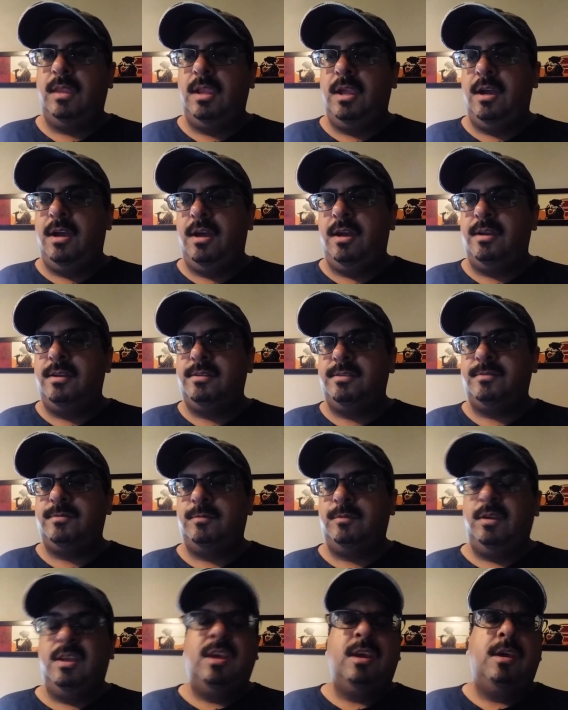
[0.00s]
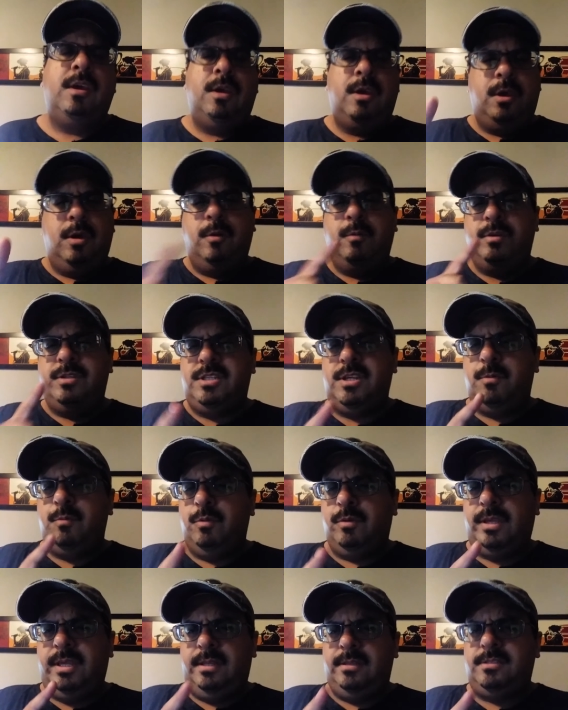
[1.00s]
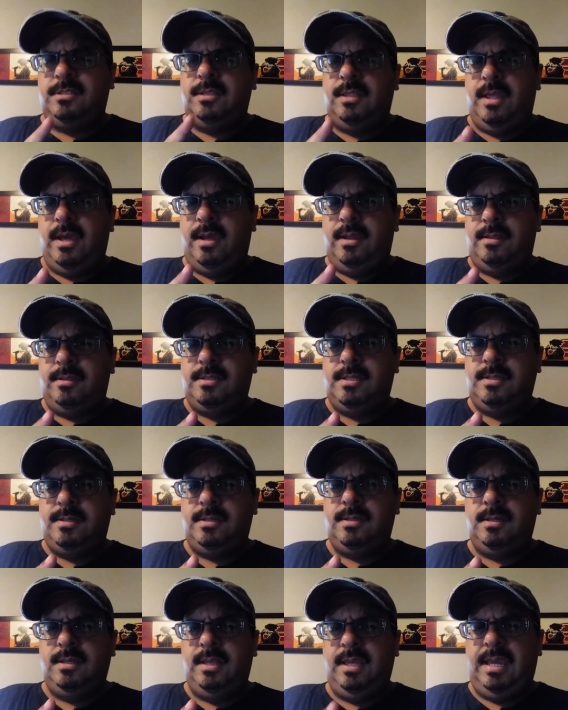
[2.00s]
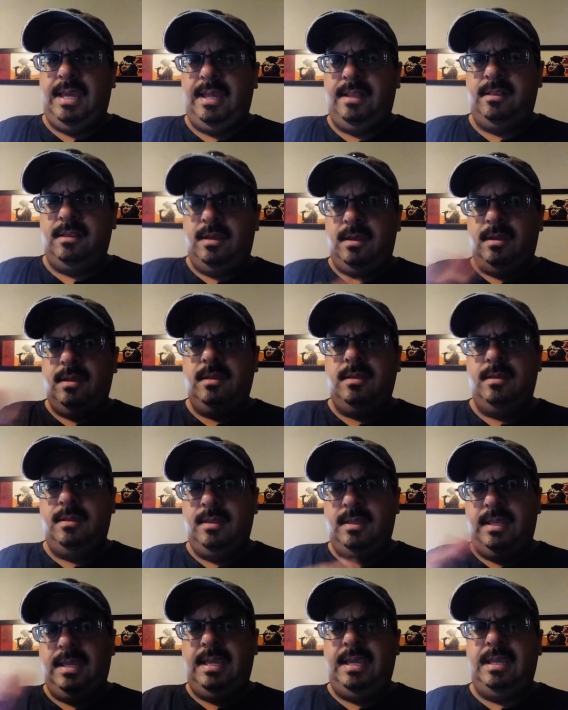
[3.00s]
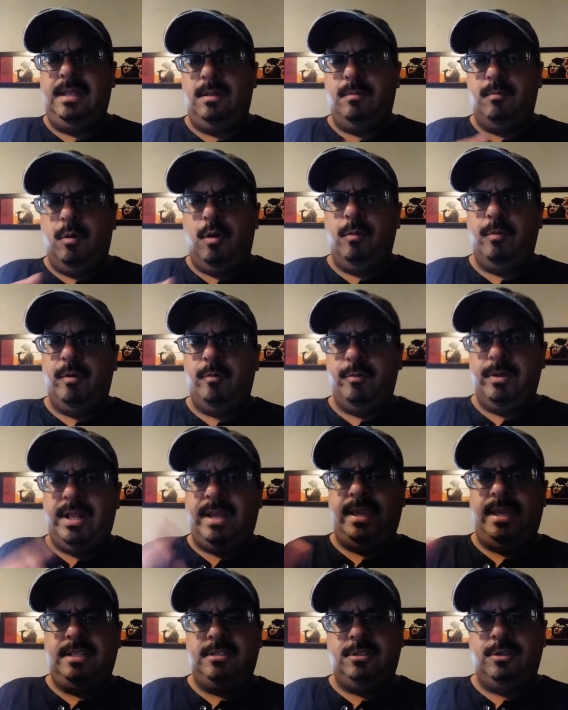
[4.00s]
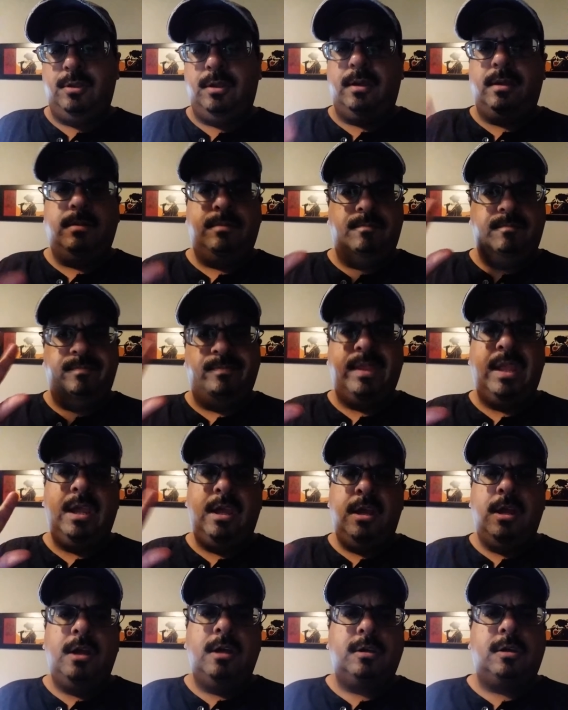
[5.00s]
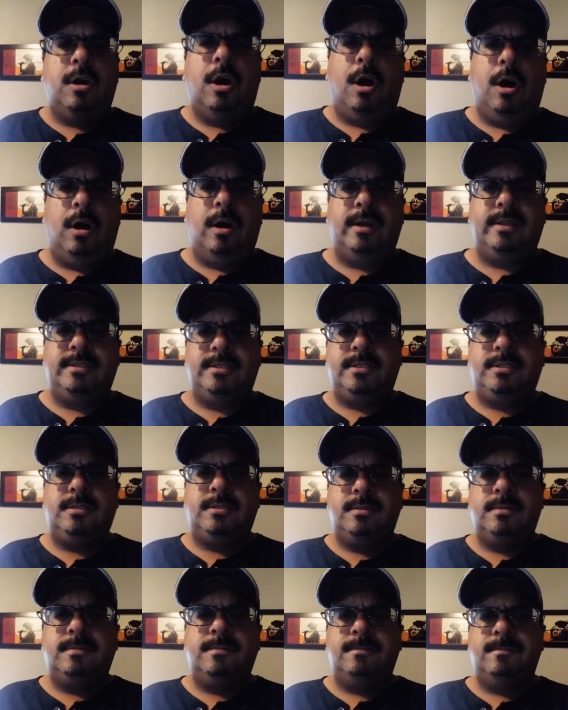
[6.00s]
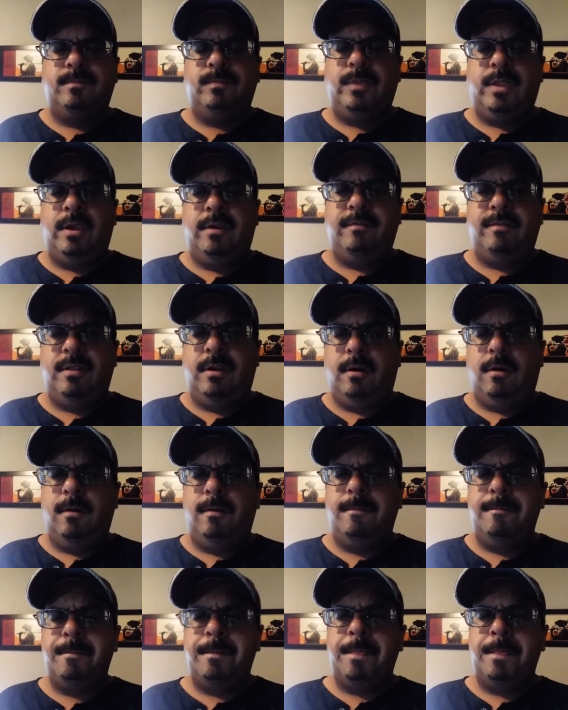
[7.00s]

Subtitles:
Uh, which I will get to that in the in a moment when I get to the cons of it all.